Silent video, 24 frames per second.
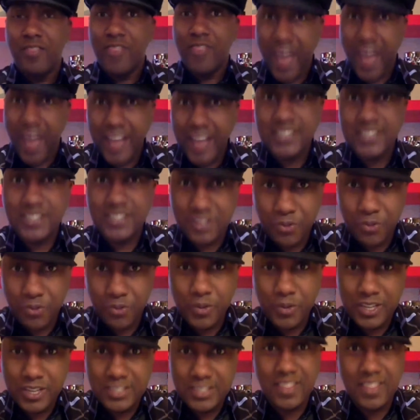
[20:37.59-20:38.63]
That's
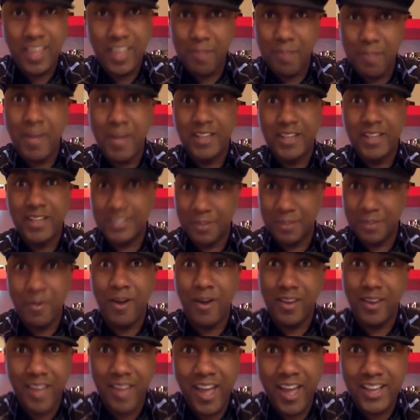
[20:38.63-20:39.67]
the reason they make
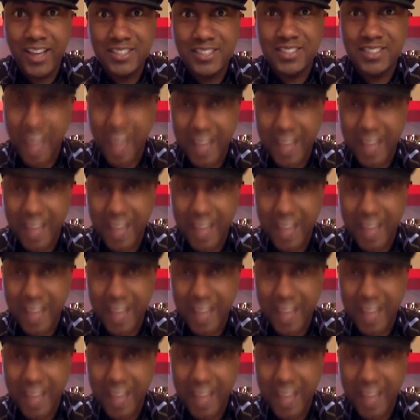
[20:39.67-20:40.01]
sommeliers.